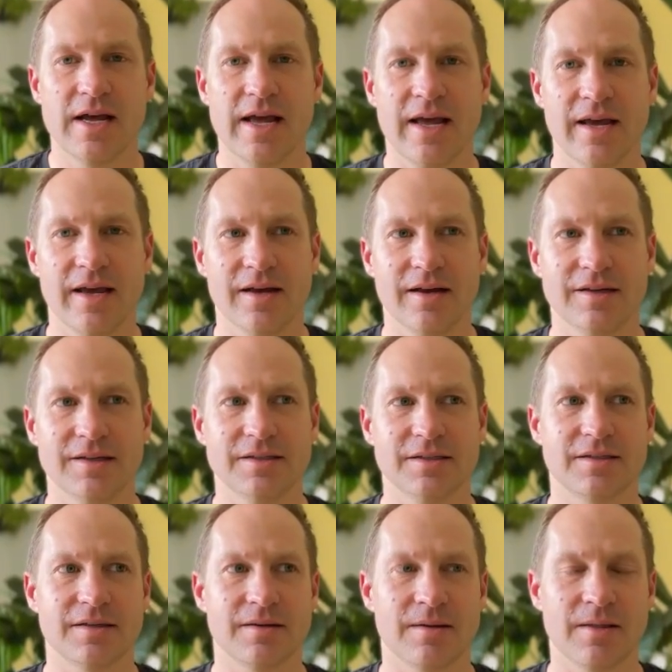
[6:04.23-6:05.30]

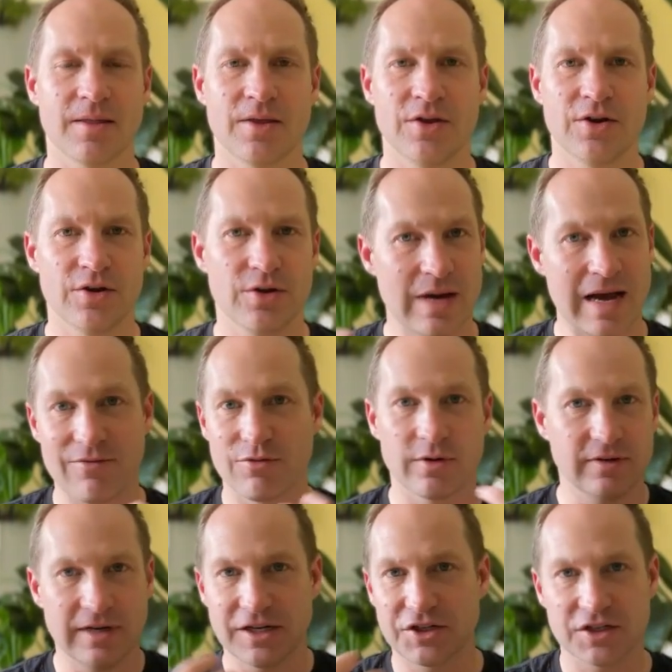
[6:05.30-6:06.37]
and you have a
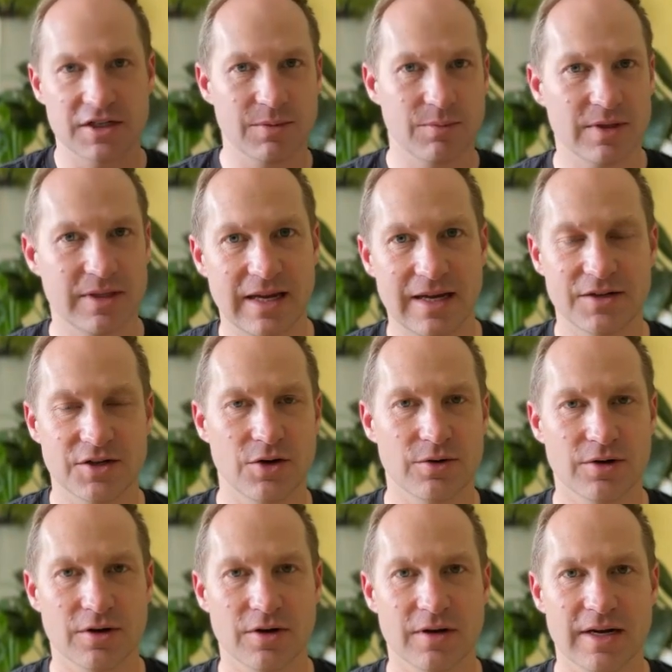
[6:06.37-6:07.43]
relationship with that
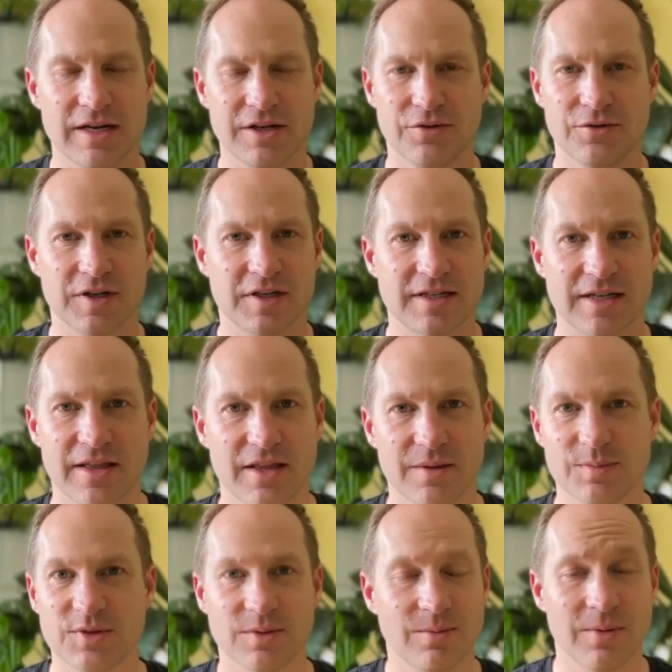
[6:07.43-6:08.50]
donor and you just send
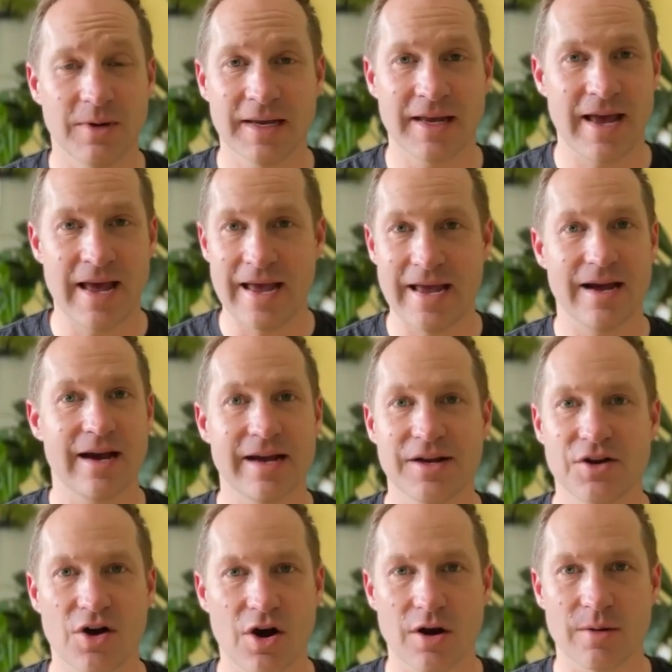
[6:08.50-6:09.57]
them some like AI
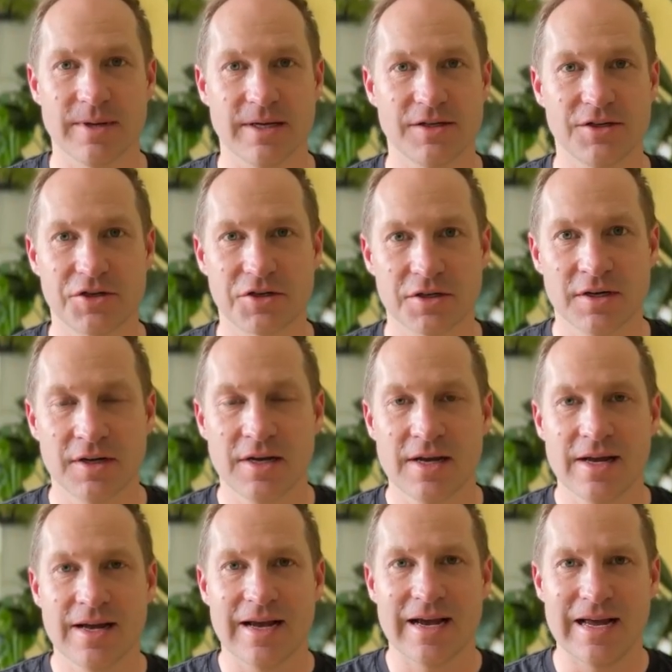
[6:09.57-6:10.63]
garbage
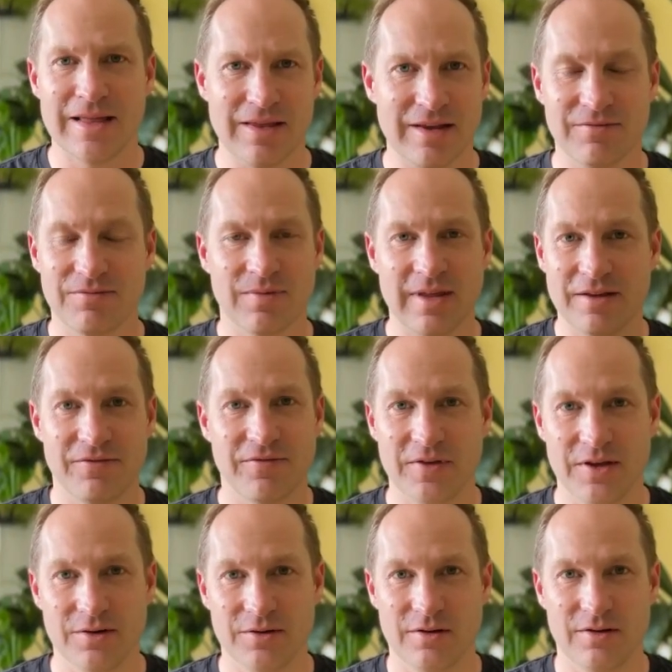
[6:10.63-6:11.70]
and they
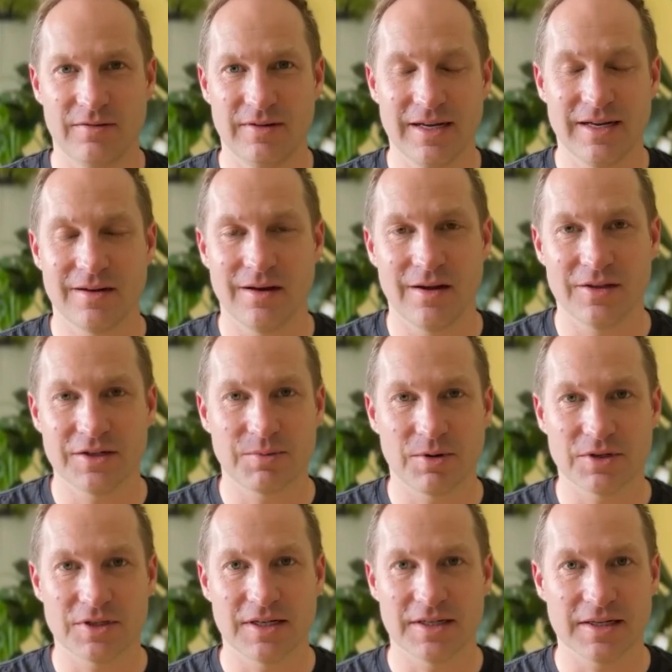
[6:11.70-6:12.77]
feel like, oh, this
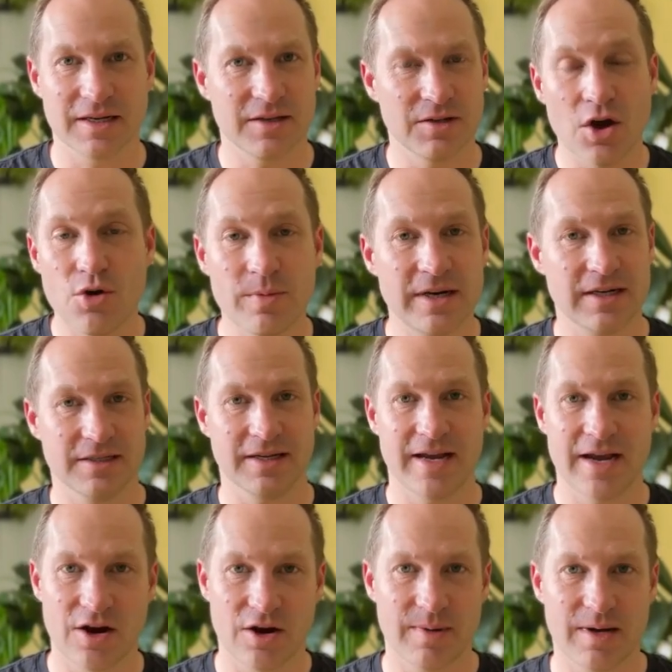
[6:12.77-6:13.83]
person doesn't know me, doesn't
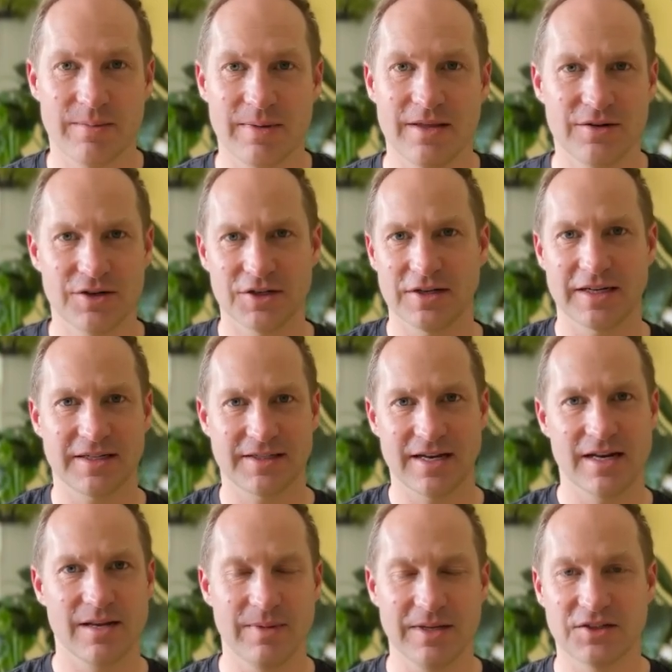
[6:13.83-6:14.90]
care about me, they're just like
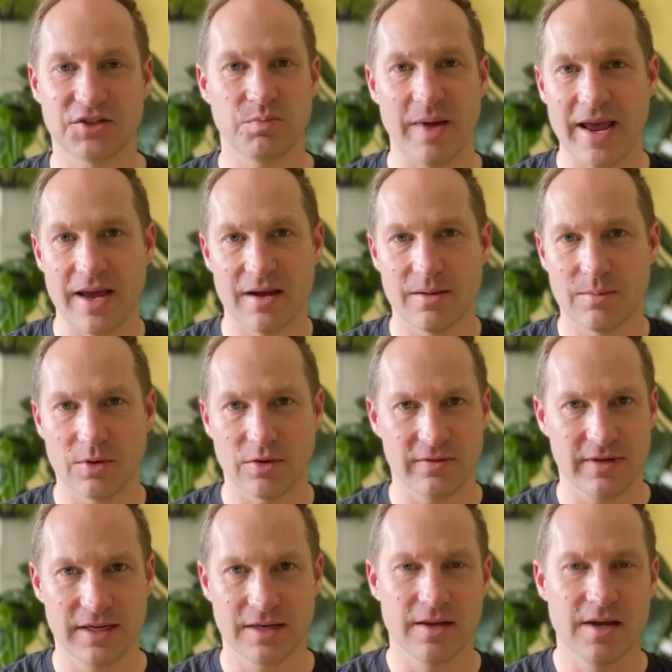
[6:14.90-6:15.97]
sending me spam, or
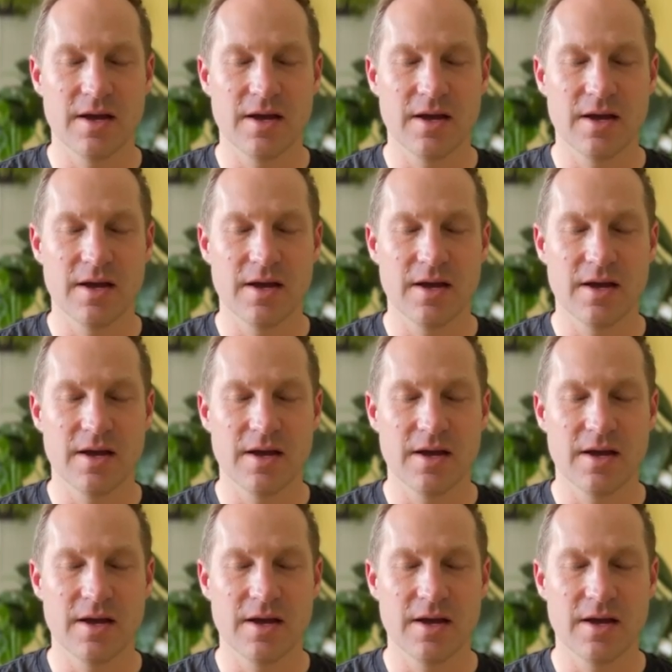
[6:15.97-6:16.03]
like,